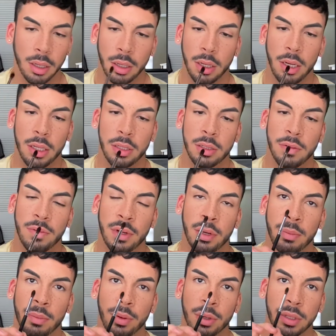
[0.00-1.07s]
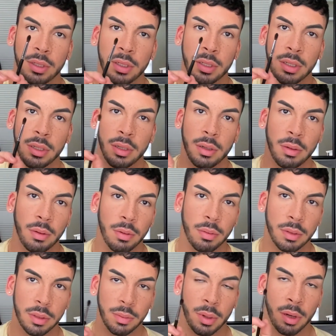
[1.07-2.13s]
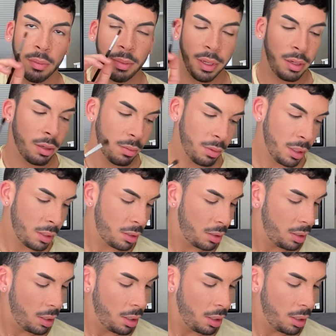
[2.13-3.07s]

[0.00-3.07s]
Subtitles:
It's just a very pointed, small blender brush.